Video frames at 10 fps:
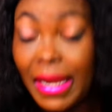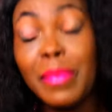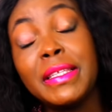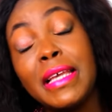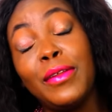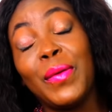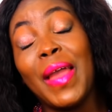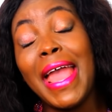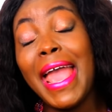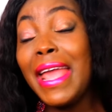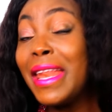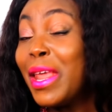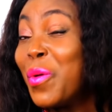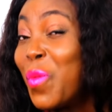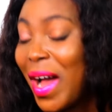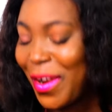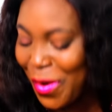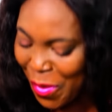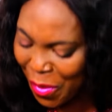Let me tell you, anyone